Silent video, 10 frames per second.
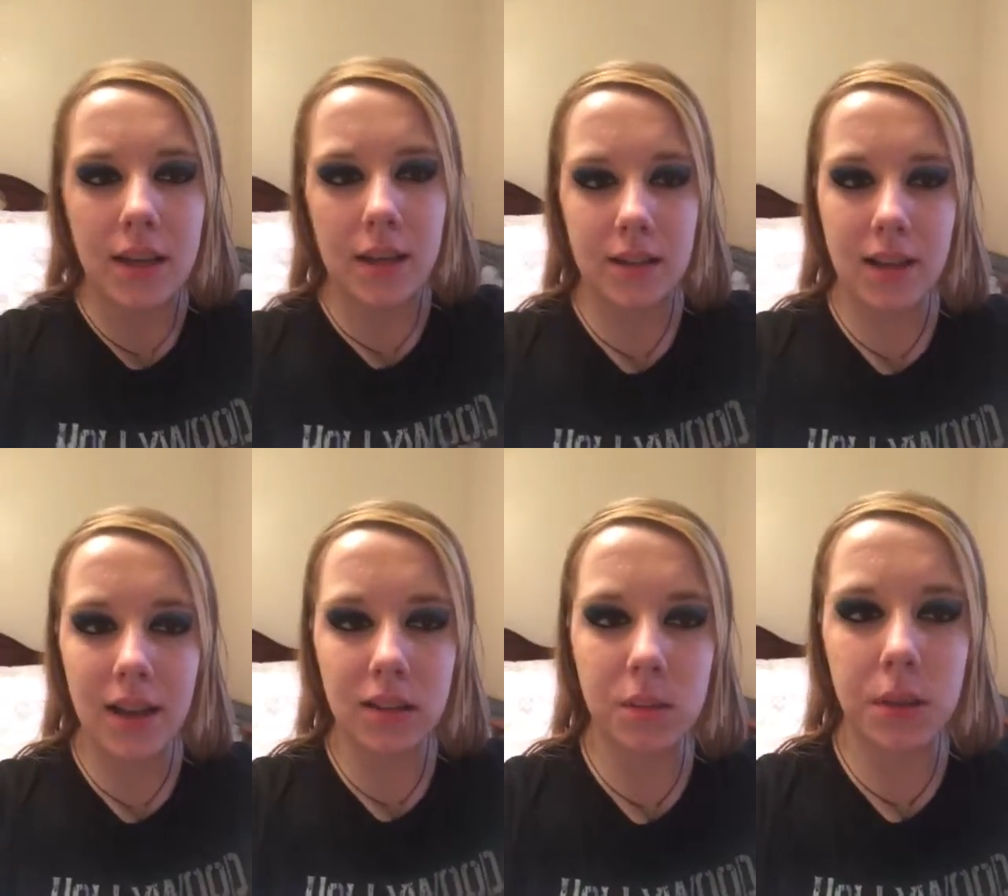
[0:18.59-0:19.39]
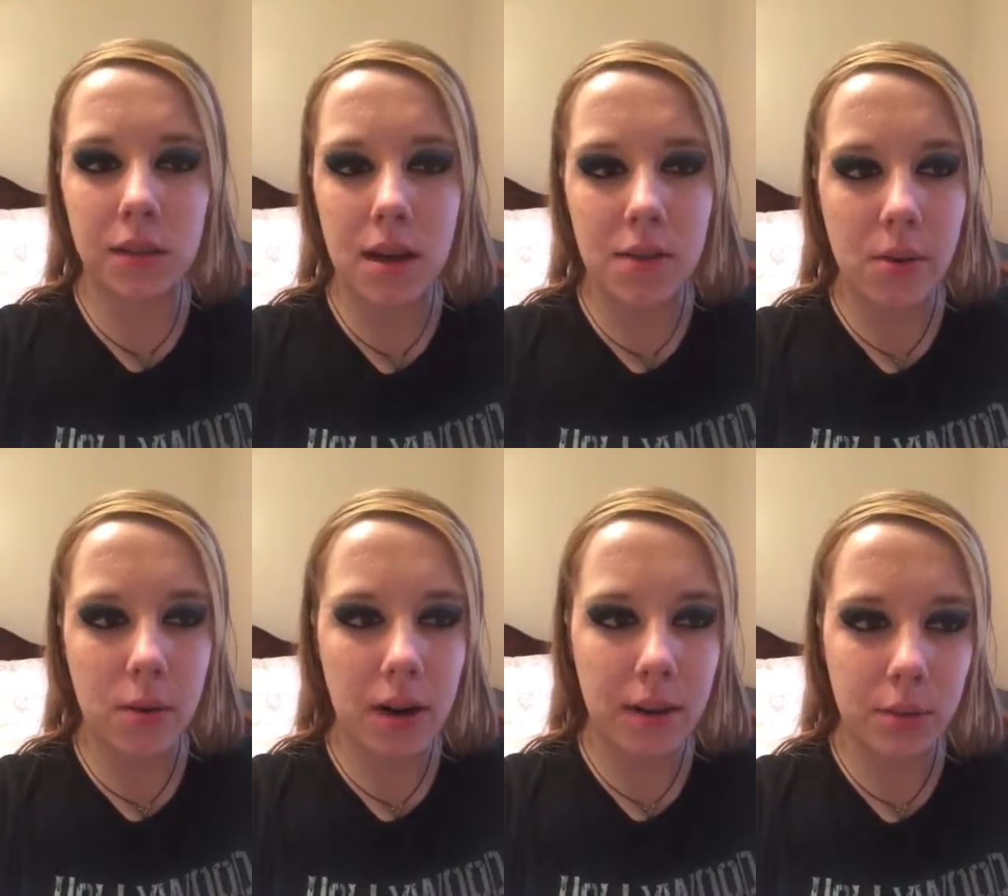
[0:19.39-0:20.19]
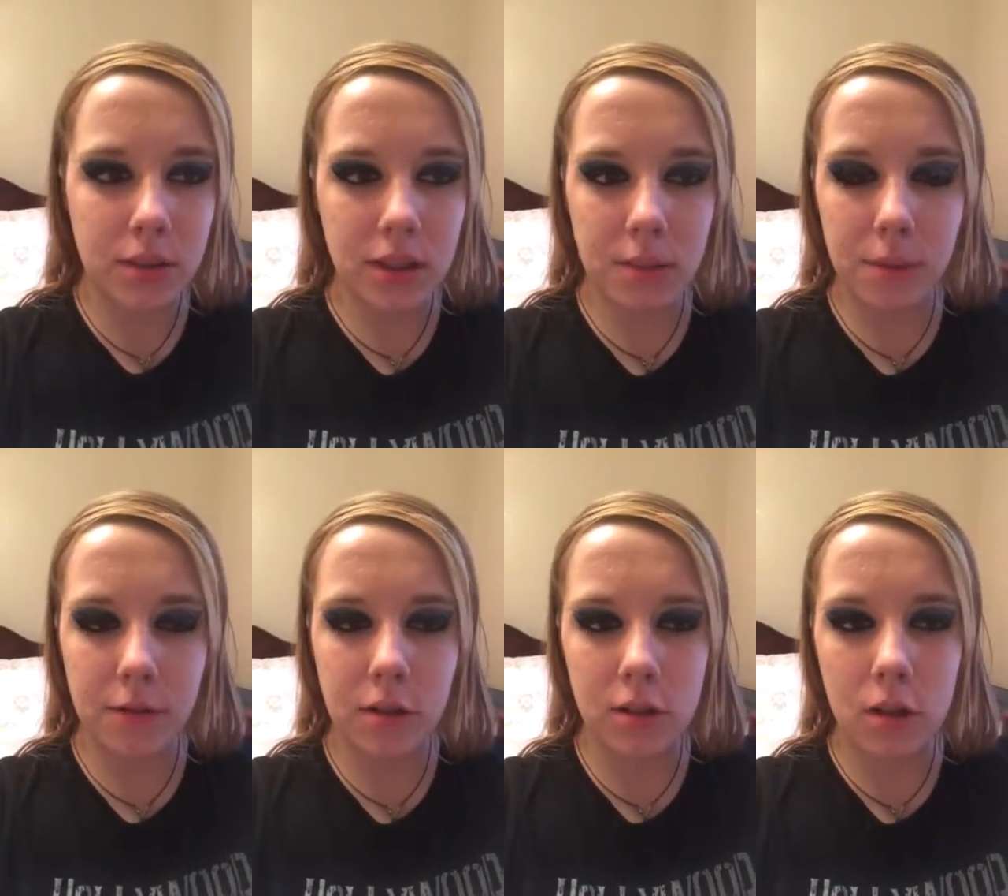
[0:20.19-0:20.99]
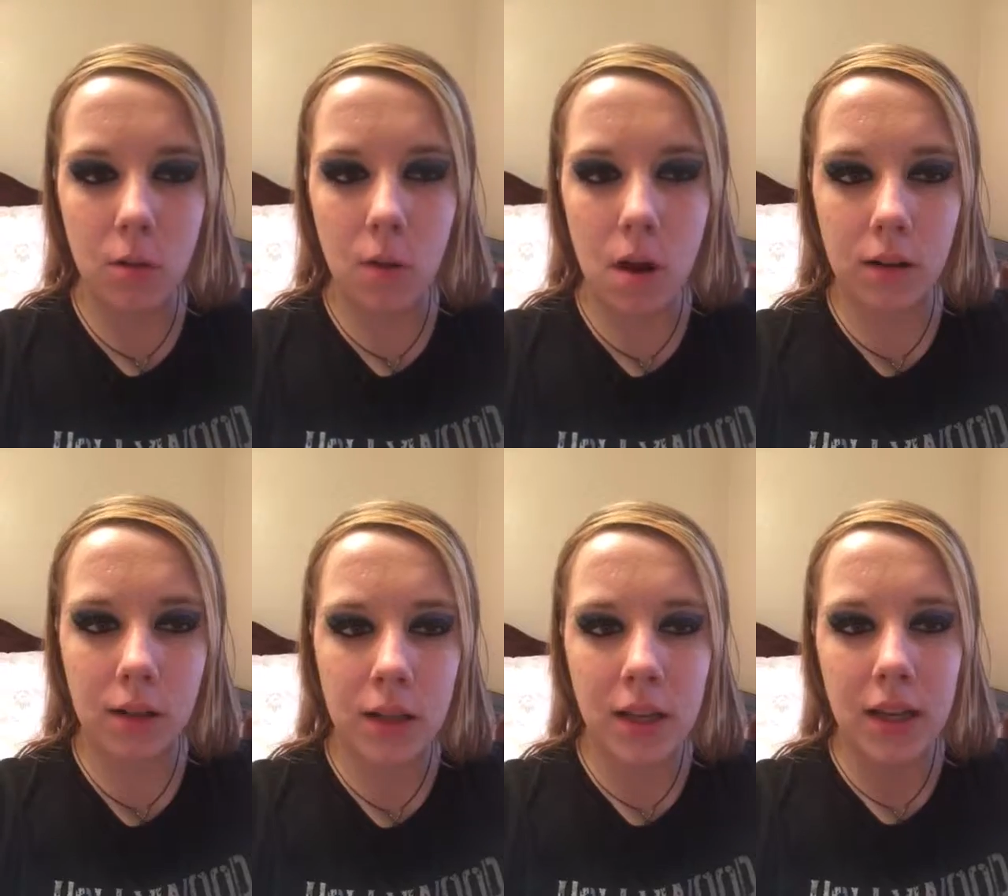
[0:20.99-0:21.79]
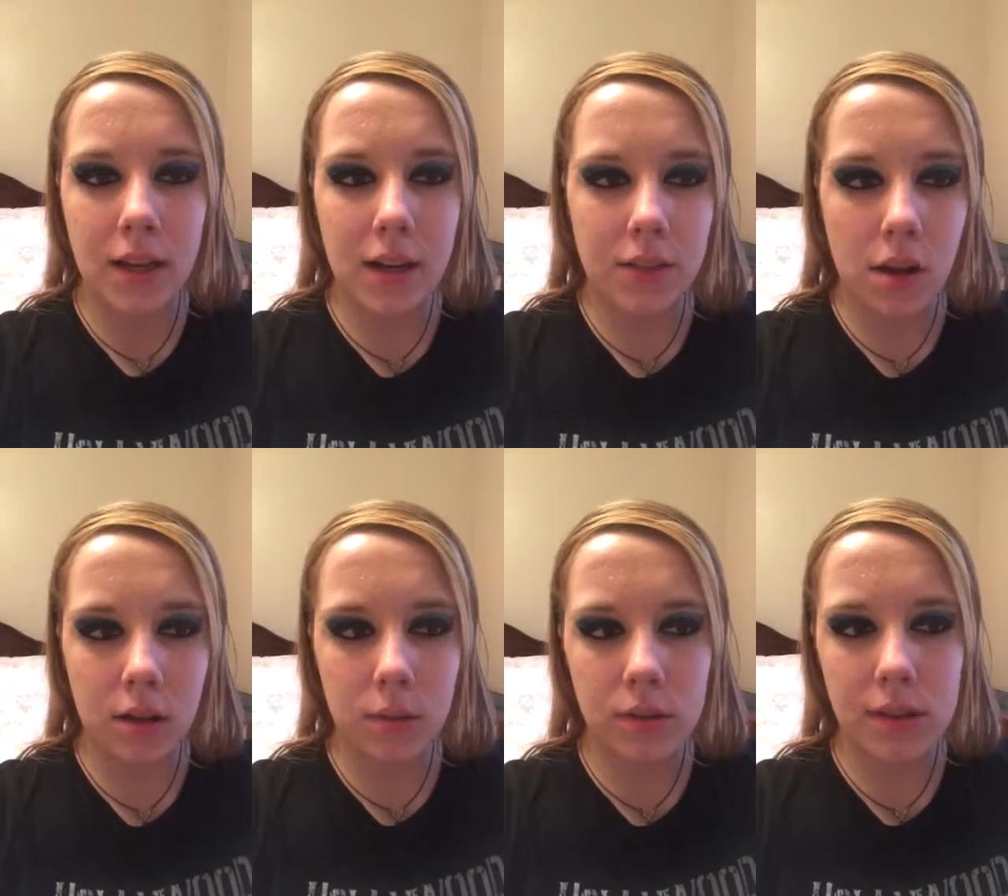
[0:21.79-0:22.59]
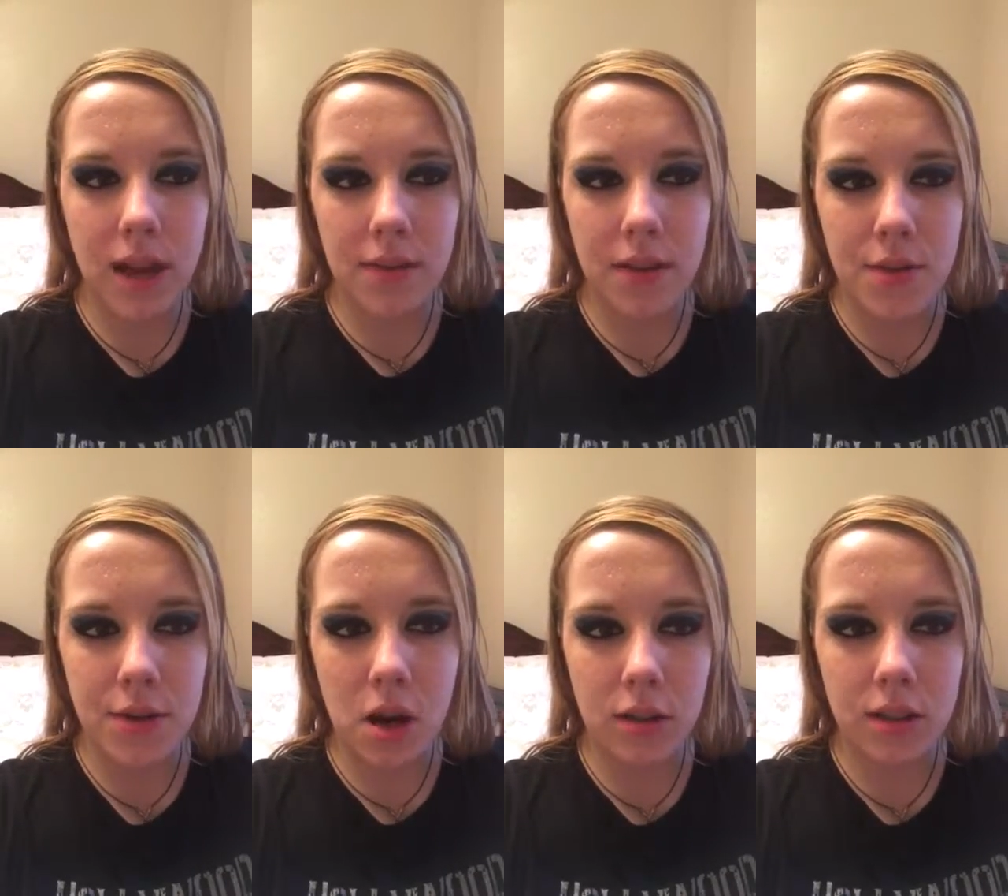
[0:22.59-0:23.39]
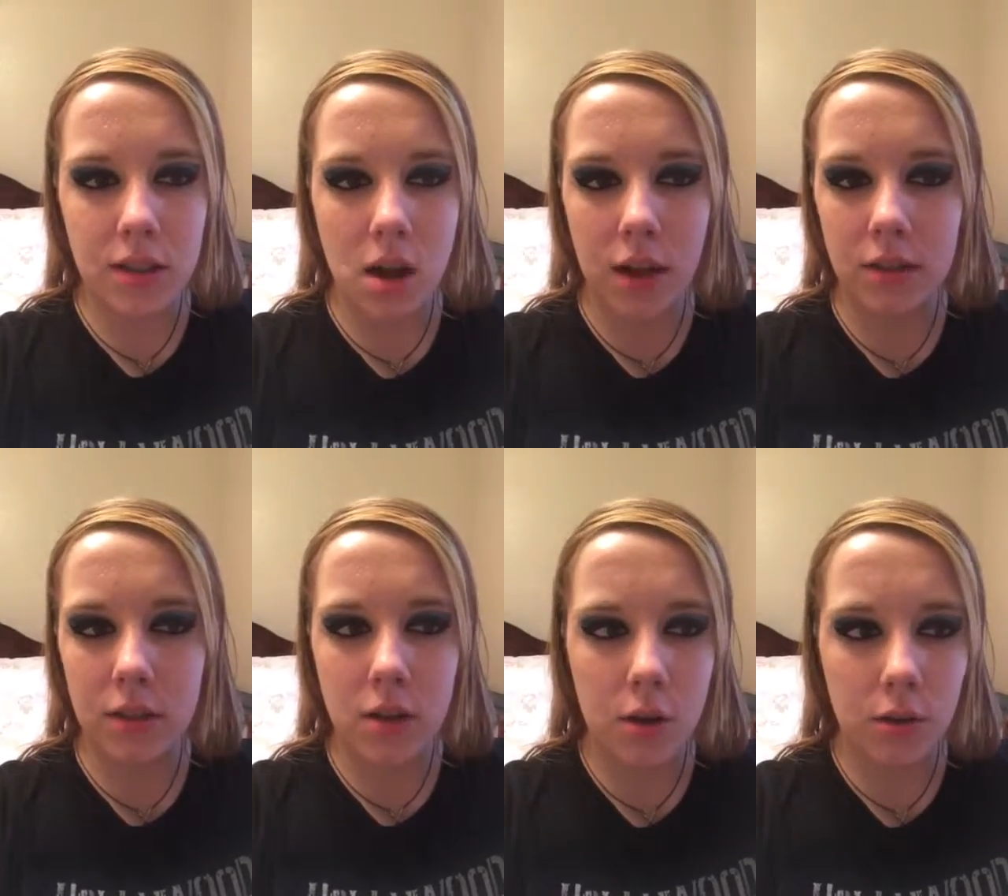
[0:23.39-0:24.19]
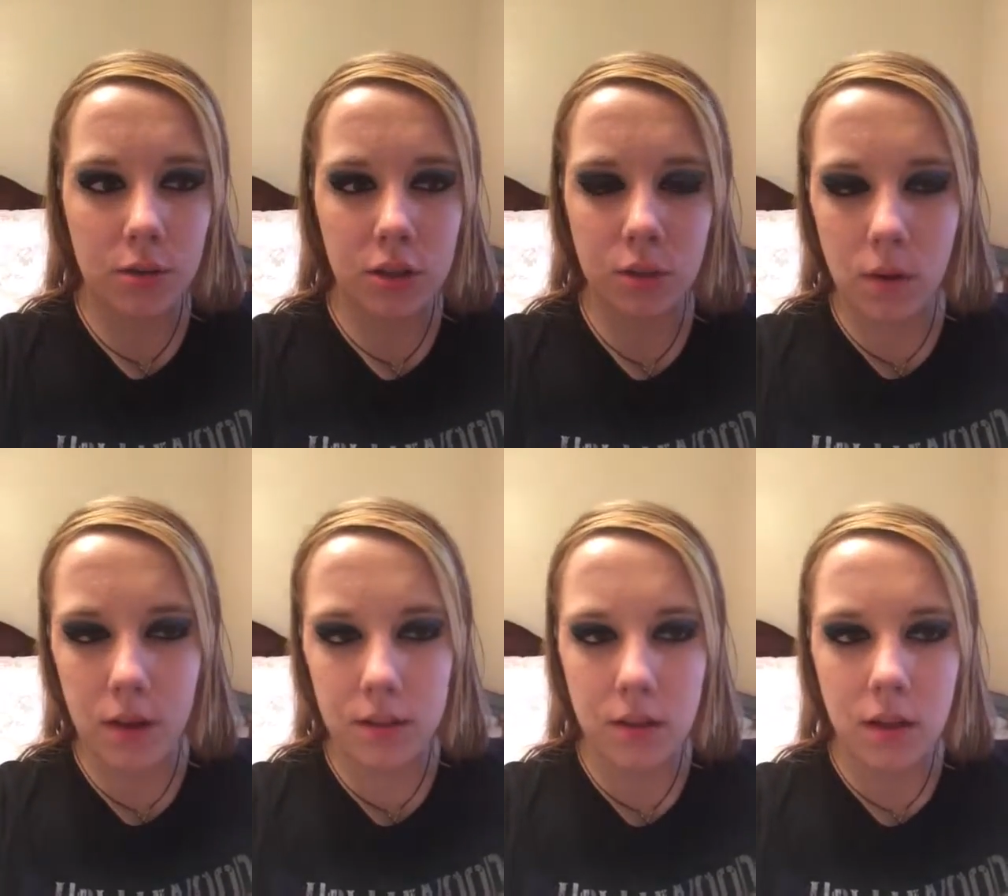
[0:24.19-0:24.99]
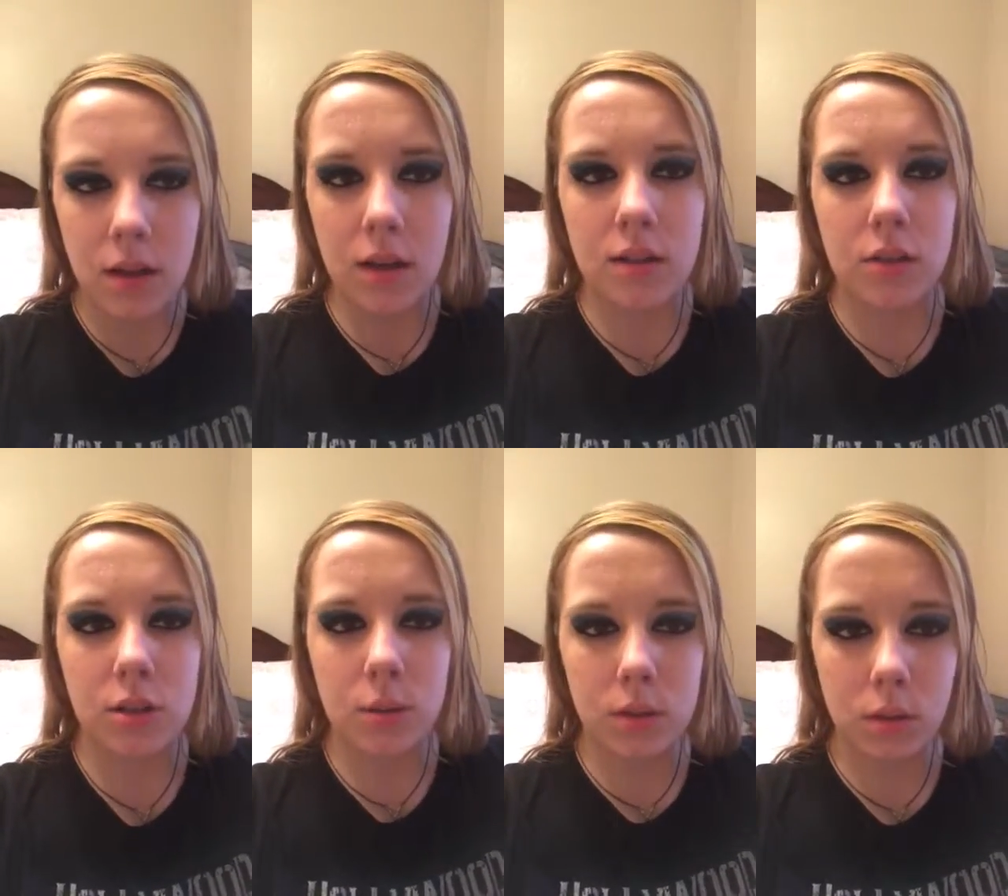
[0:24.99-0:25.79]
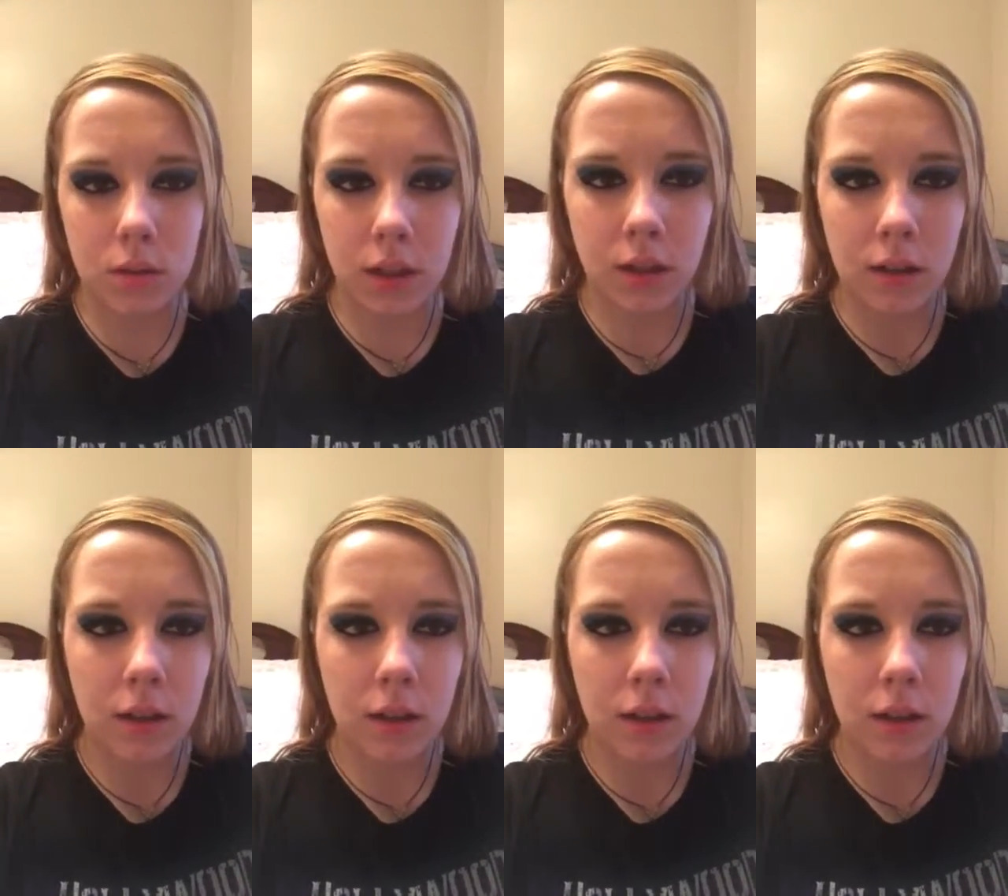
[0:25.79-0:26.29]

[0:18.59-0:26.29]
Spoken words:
It saddens me that they were able to keep her for so long, and I thought it was sad that the daughter did not even know who she was until she was older.